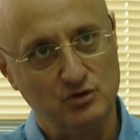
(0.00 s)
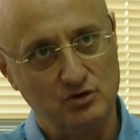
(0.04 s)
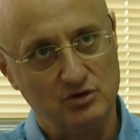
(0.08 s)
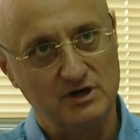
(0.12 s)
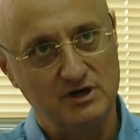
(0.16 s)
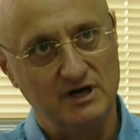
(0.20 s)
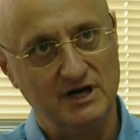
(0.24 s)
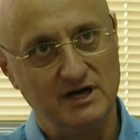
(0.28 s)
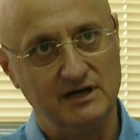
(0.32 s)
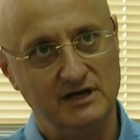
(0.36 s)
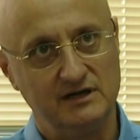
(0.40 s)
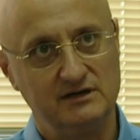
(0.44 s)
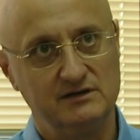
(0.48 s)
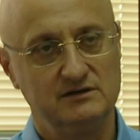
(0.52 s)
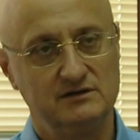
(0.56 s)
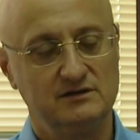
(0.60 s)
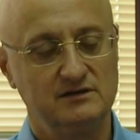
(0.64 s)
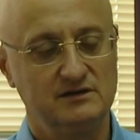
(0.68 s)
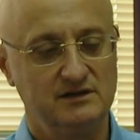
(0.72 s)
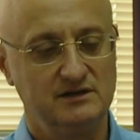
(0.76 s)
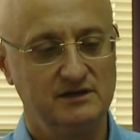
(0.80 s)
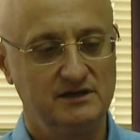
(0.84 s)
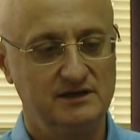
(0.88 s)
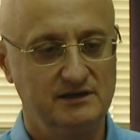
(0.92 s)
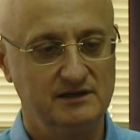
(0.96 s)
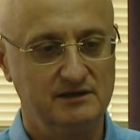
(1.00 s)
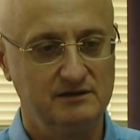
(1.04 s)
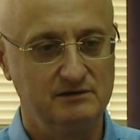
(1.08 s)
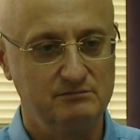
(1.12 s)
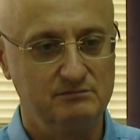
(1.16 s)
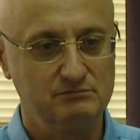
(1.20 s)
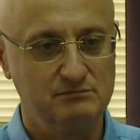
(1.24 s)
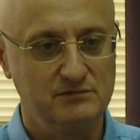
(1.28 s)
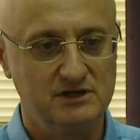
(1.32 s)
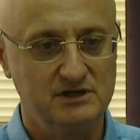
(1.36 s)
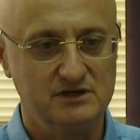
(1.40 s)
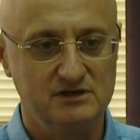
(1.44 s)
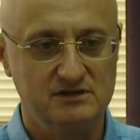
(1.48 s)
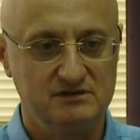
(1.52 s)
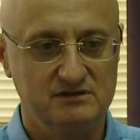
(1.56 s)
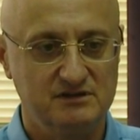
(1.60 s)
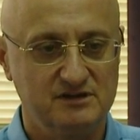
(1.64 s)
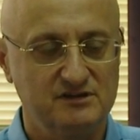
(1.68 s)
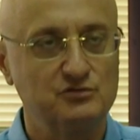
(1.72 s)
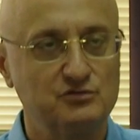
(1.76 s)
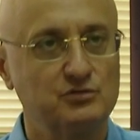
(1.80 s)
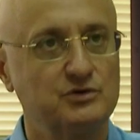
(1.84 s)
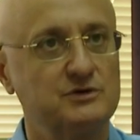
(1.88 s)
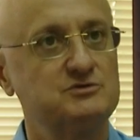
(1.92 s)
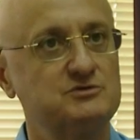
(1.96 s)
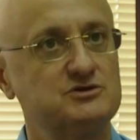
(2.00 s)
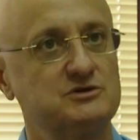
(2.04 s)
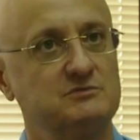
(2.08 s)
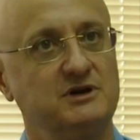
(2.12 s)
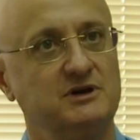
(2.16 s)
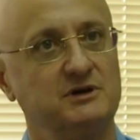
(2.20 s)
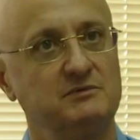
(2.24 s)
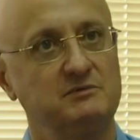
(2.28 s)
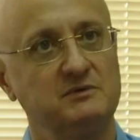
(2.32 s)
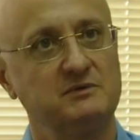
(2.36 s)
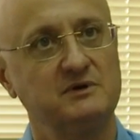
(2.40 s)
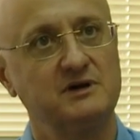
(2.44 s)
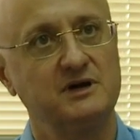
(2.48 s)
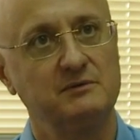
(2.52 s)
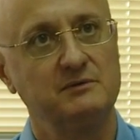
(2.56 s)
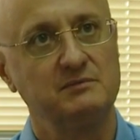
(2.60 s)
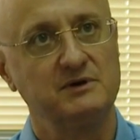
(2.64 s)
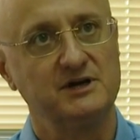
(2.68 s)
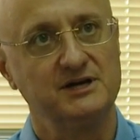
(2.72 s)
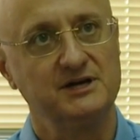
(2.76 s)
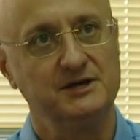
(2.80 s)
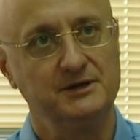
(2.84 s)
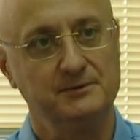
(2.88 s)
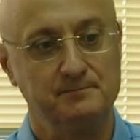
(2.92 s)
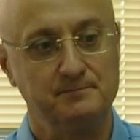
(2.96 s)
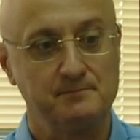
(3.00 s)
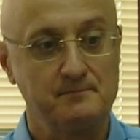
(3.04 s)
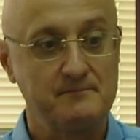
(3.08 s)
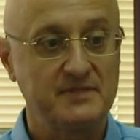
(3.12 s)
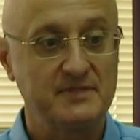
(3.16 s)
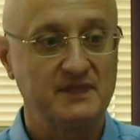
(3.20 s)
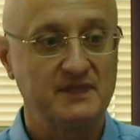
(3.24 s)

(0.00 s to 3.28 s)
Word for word: we need to find solutions. Plans for affordable housing can